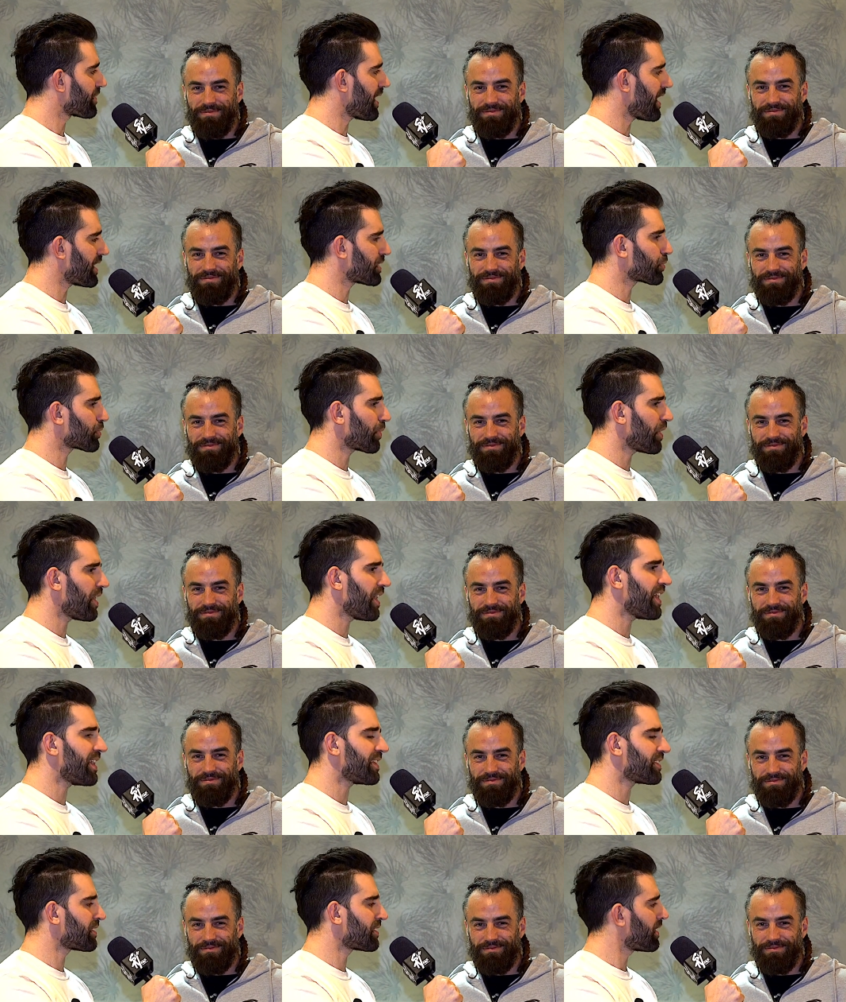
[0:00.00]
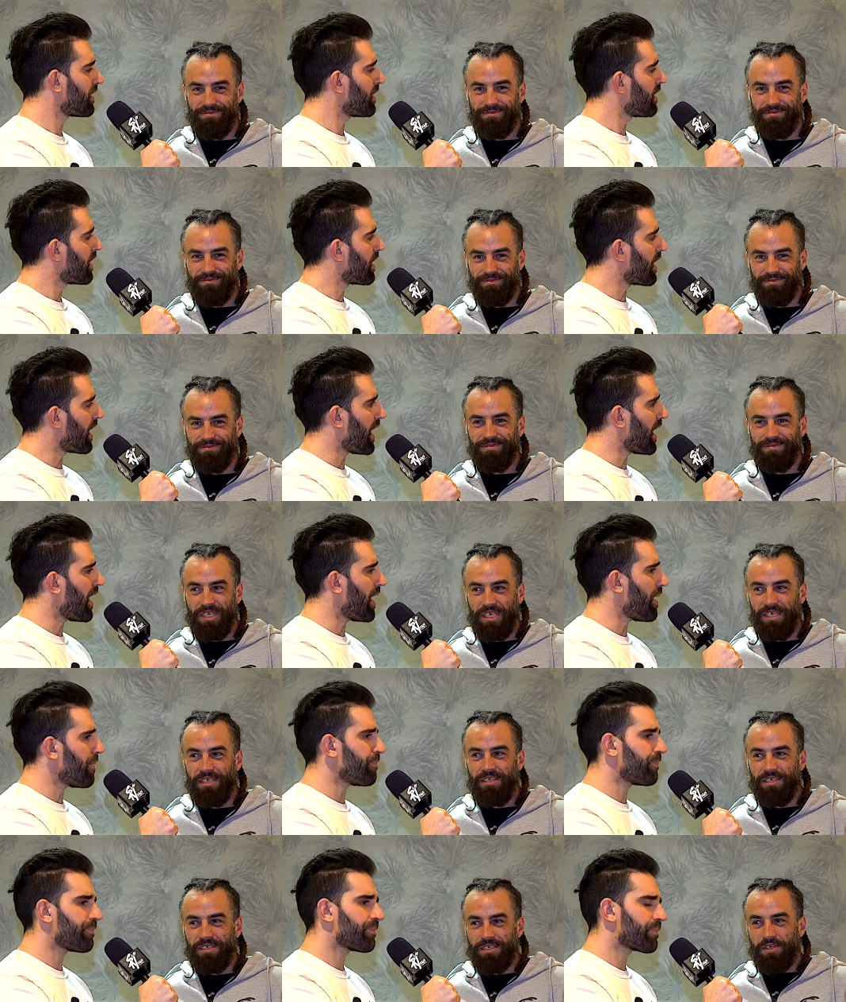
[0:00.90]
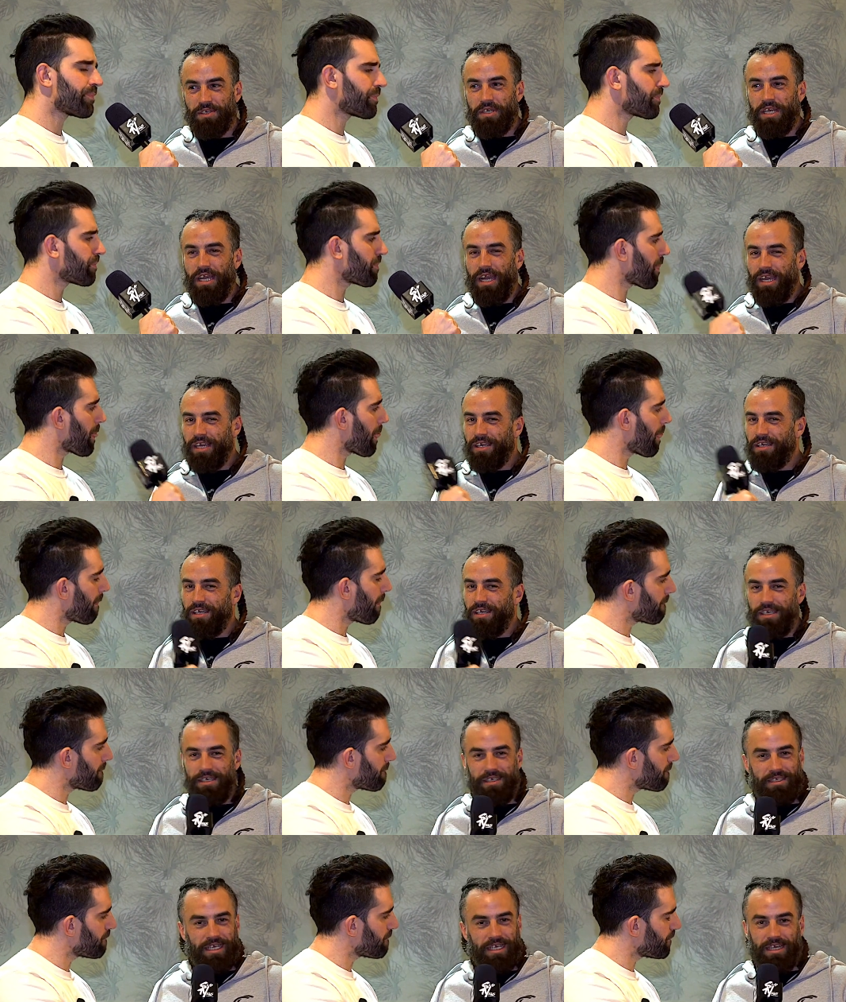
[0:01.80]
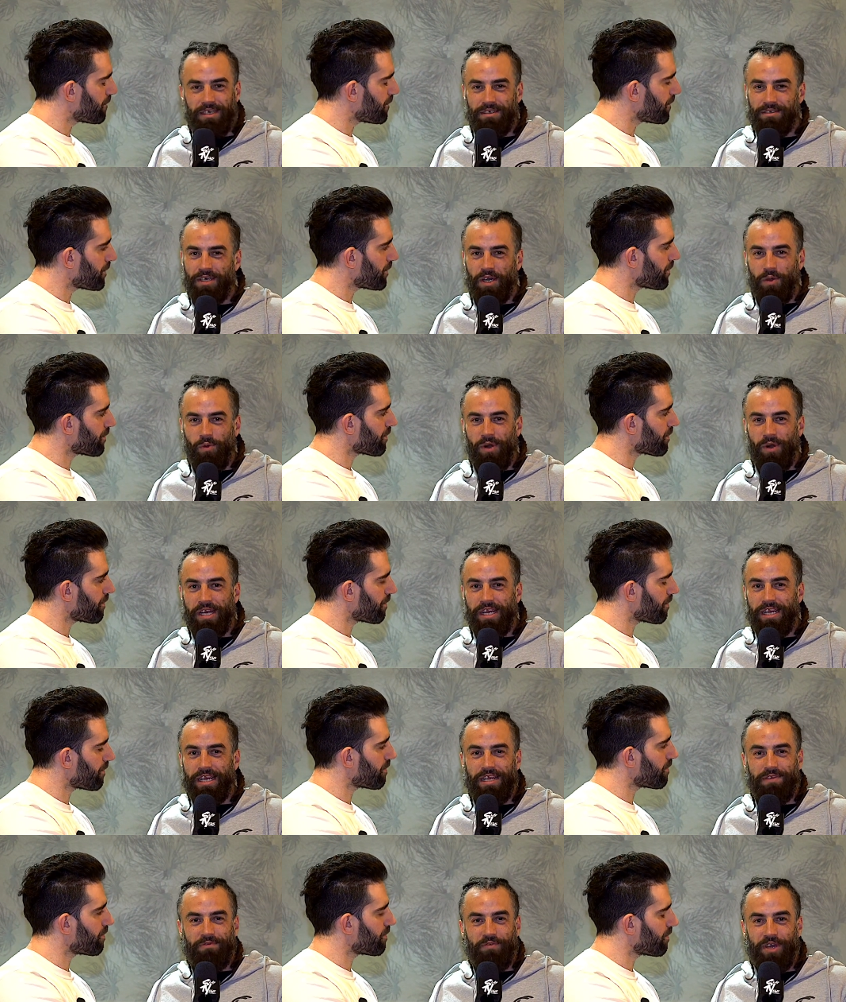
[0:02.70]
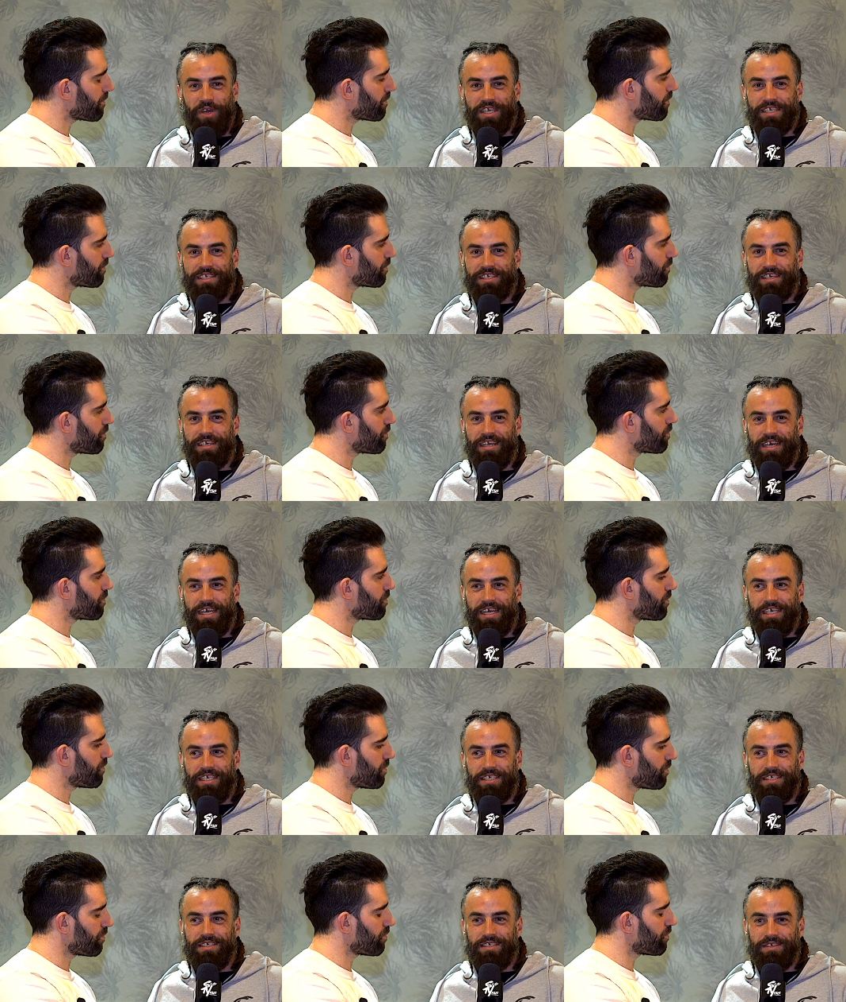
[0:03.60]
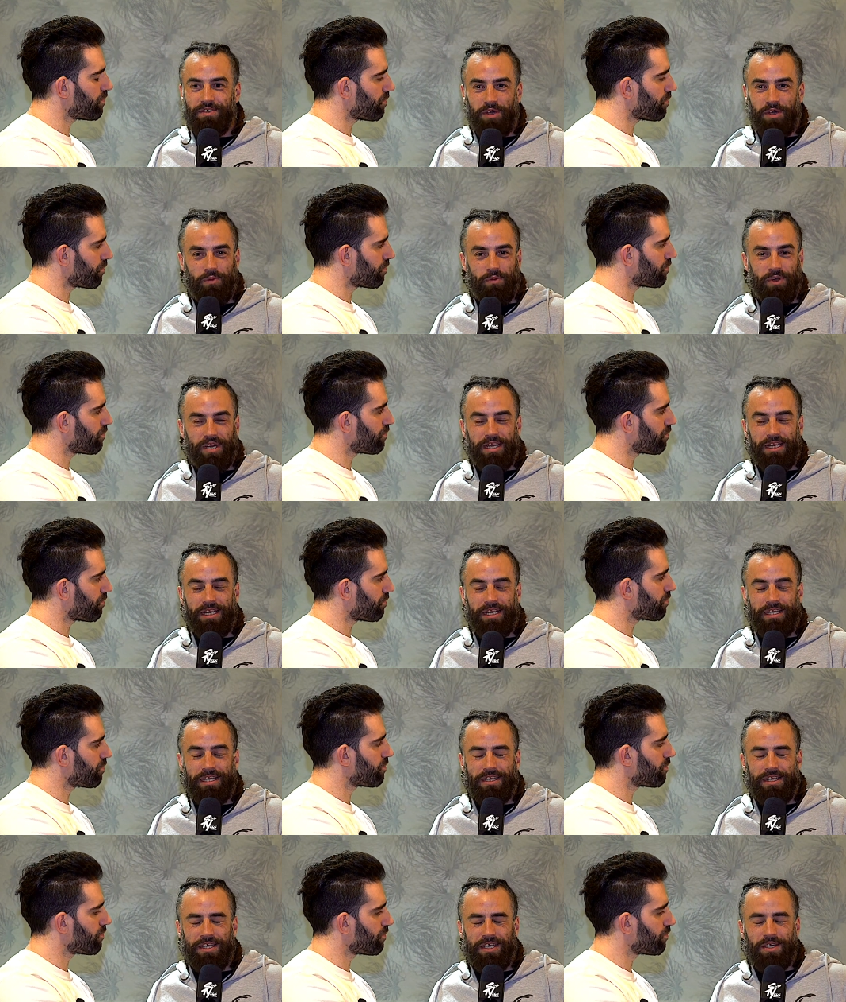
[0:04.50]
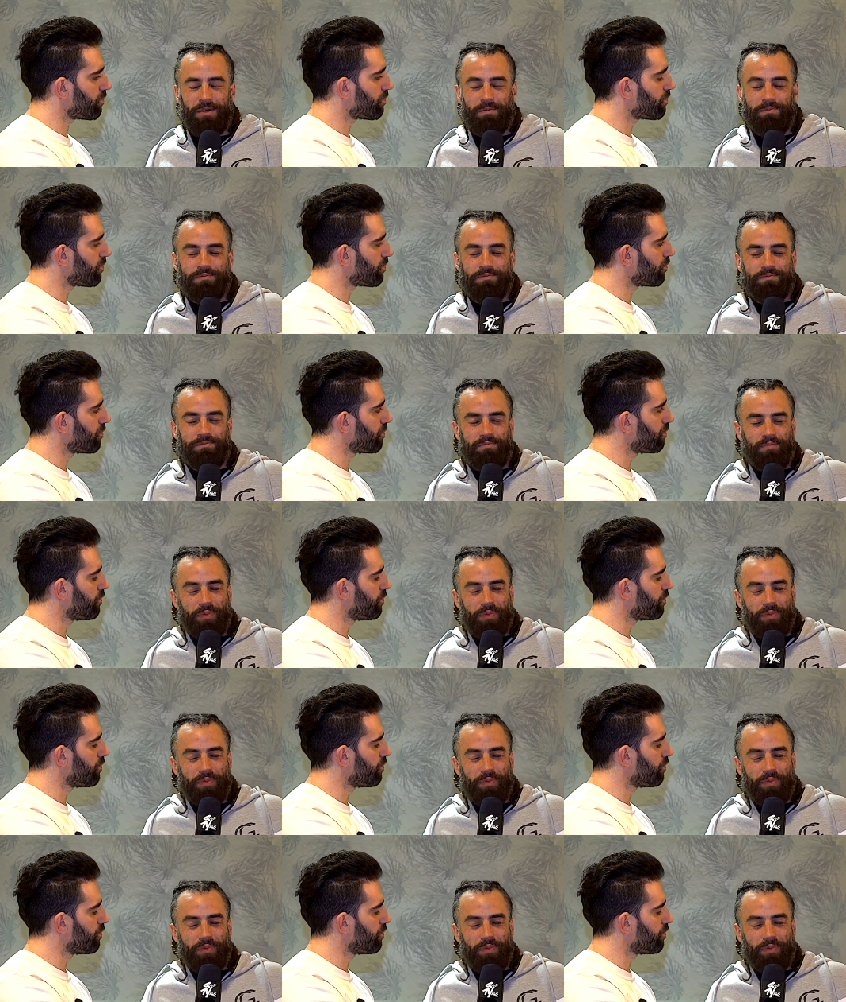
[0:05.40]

Speaker 1: That's right.
Speaker 2: So yeah, I wanted it fucking tonight, or I wanted it